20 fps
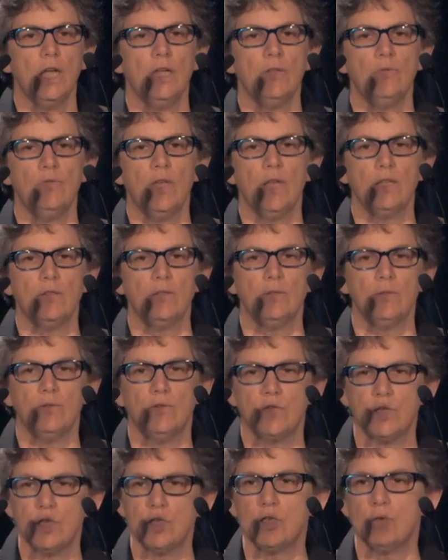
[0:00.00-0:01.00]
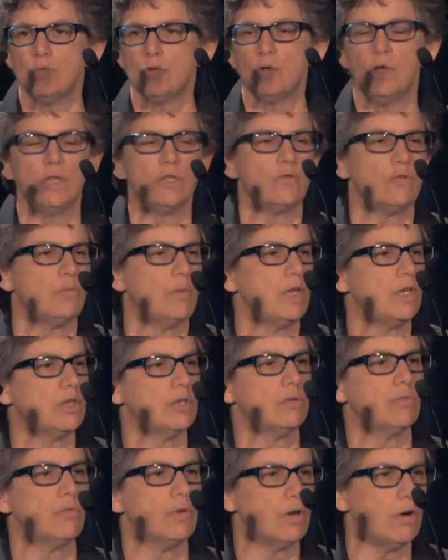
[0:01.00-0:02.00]
and that system
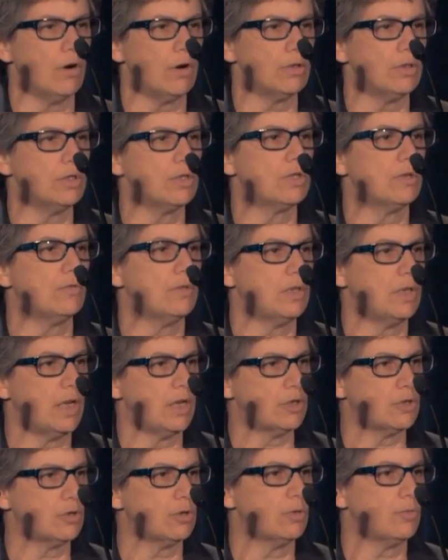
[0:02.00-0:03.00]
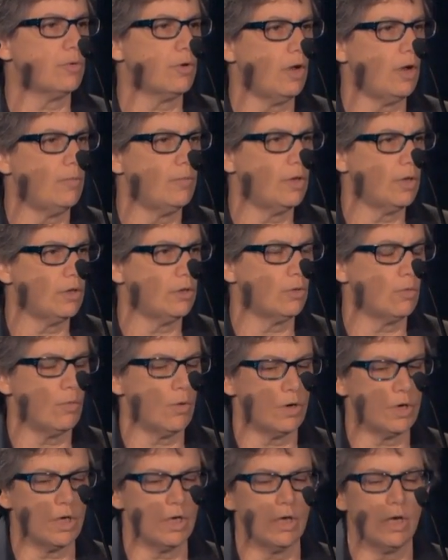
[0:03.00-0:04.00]
transformation, regardless of the nature of the problem that you're
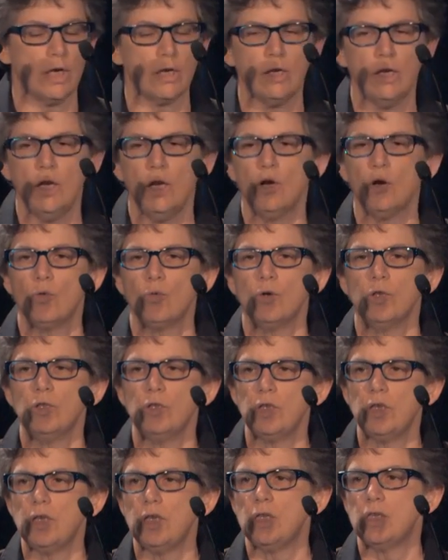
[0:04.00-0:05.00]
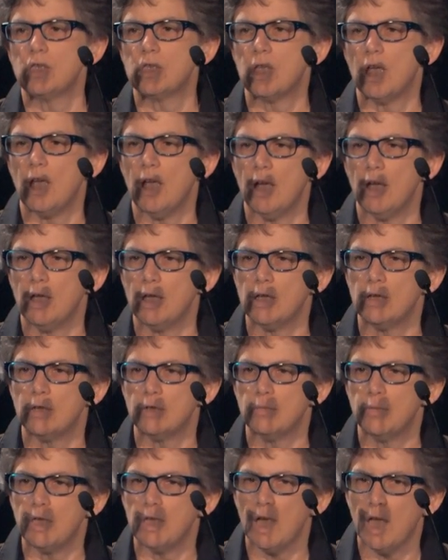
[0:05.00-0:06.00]
working on, really needs to
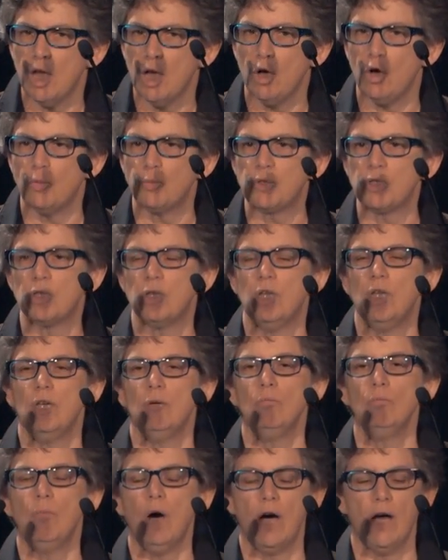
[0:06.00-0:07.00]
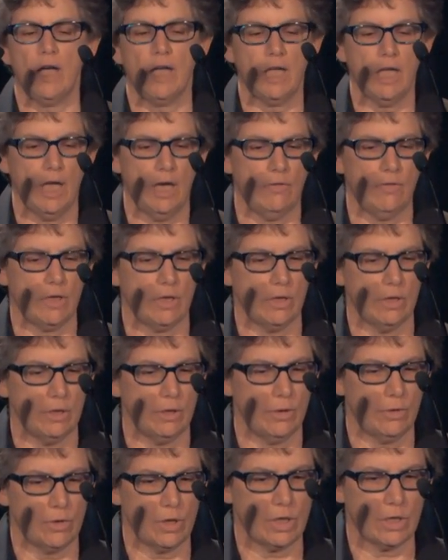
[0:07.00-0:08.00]
be helped by having a
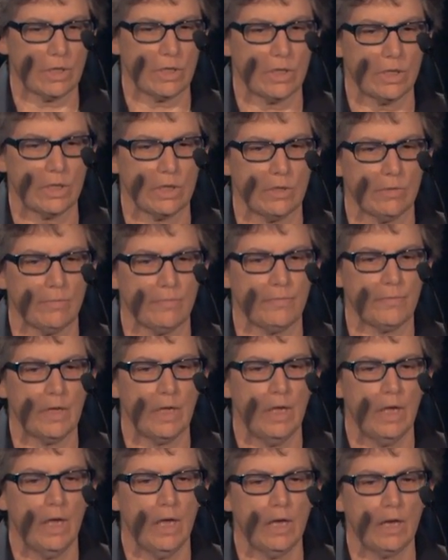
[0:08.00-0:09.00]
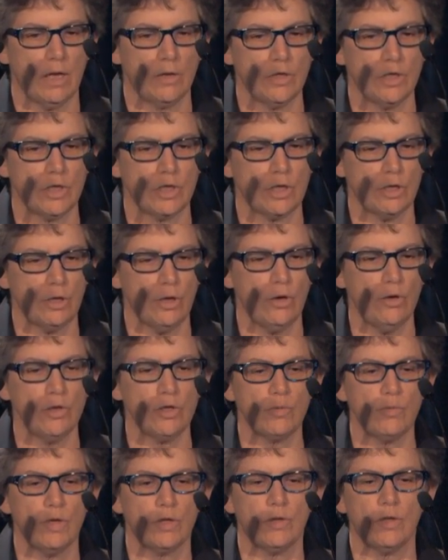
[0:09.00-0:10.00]
learning system. And I'll just
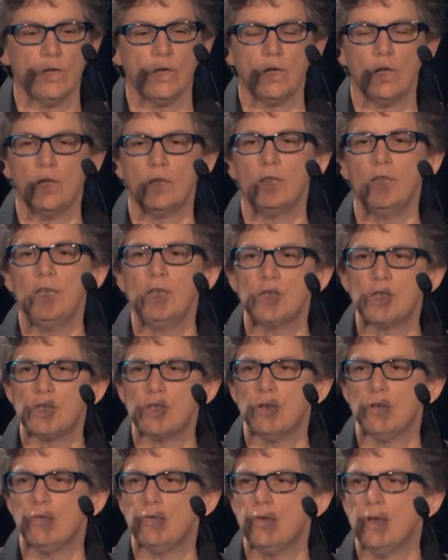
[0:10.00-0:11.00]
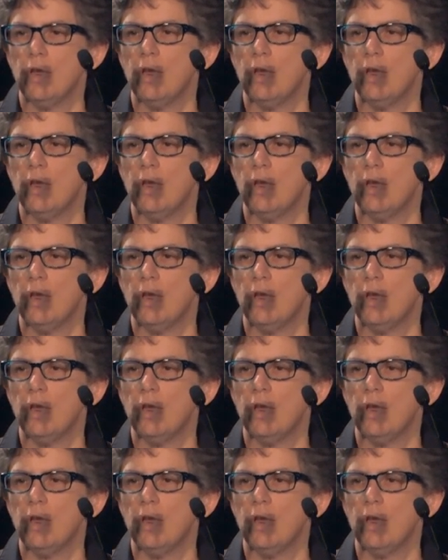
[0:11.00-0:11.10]
close with a list of